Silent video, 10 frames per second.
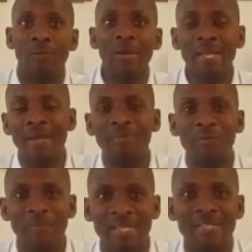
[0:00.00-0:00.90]
Welcome
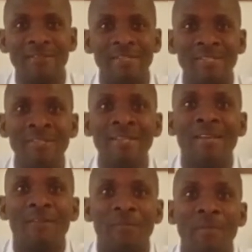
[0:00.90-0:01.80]
to Mexcreation.
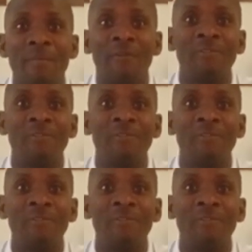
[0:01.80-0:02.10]
Remember,